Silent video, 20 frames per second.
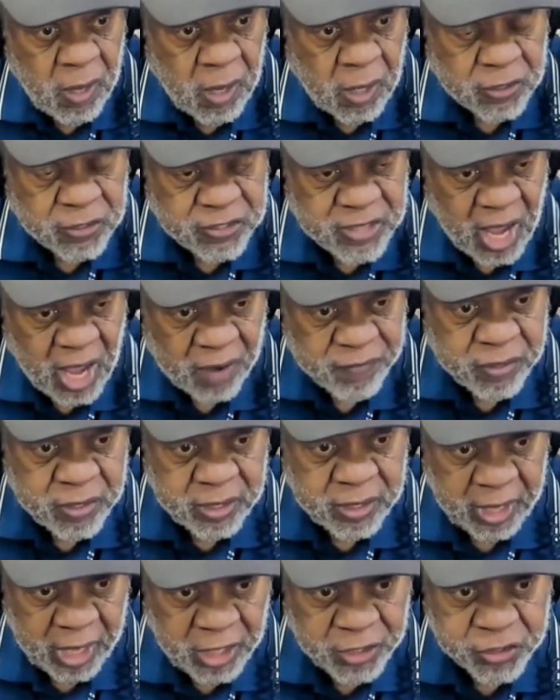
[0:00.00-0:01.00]
a
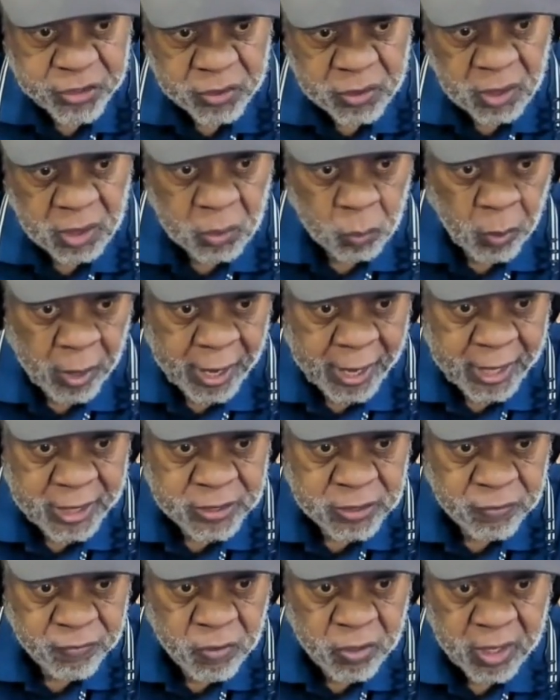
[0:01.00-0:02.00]
sovereign nation.
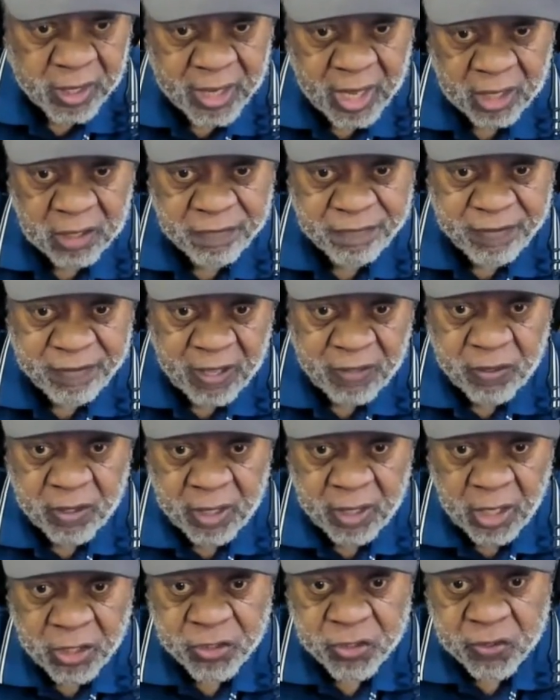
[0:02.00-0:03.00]
Otherwise, you cannot defend
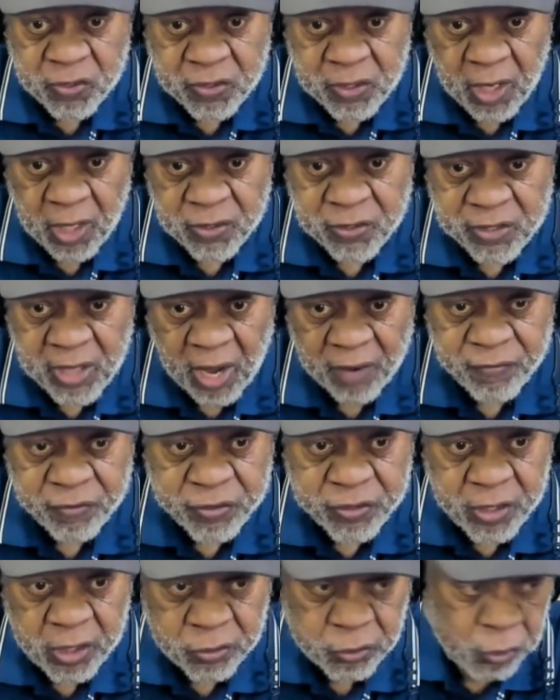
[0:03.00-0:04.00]
the nation's uh,
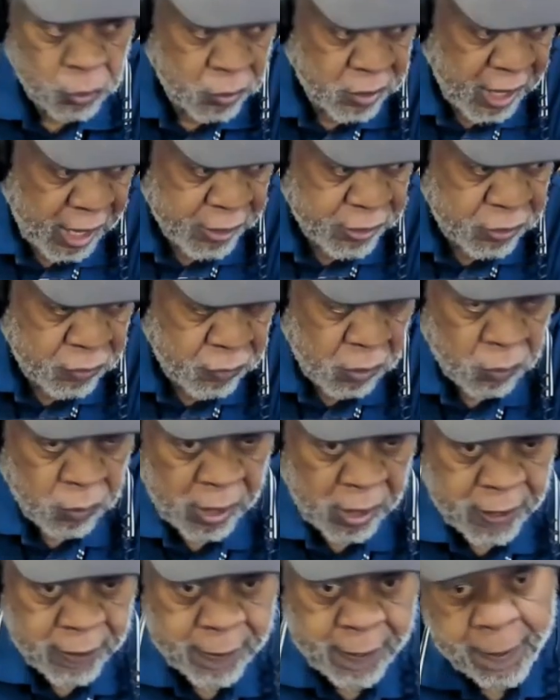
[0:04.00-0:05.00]
sovereignty as you're not doing
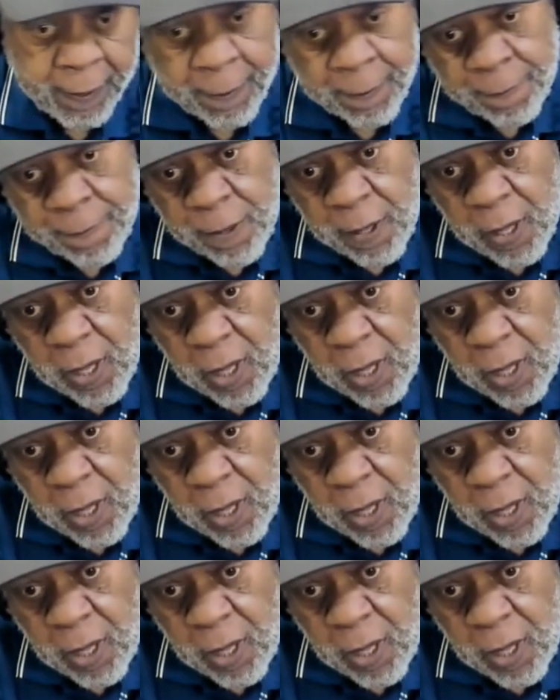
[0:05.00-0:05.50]
right now.